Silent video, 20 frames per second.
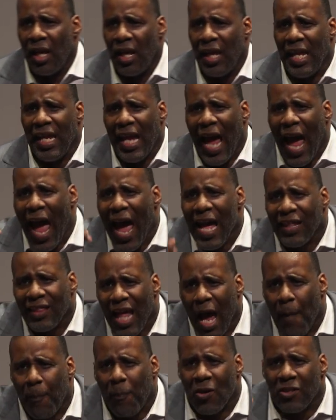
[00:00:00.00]
He had
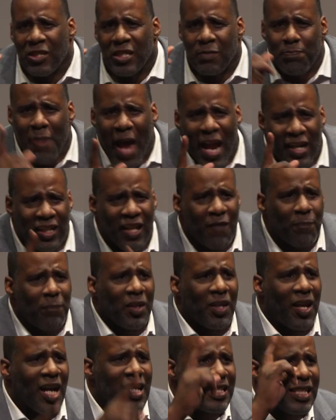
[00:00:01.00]
that perspective
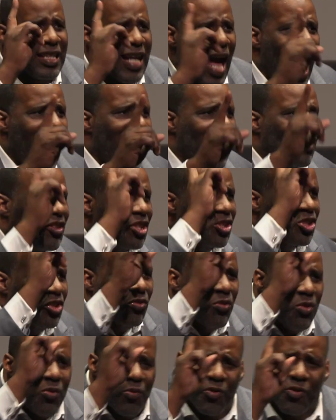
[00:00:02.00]
because he had the
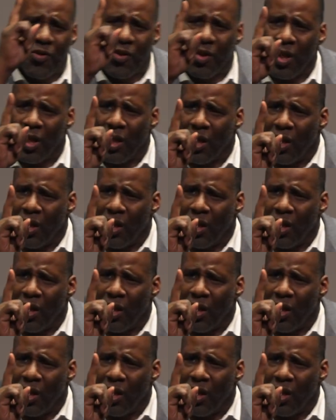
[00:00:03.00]
truth.